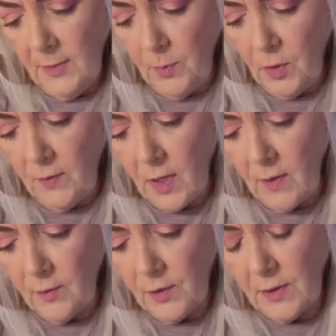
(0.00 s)
Let me move it
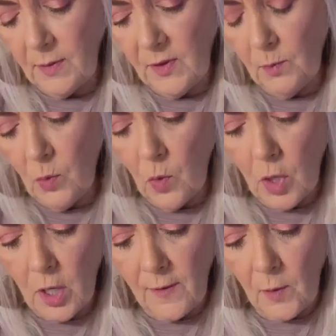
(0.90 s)
over so it's
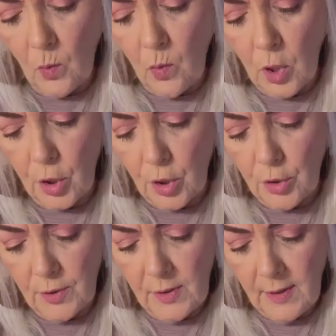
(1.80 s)
more on the
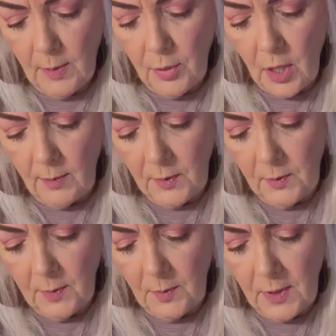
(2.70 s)
words. That probably
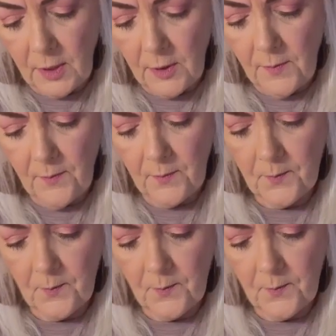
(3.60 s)
would be better.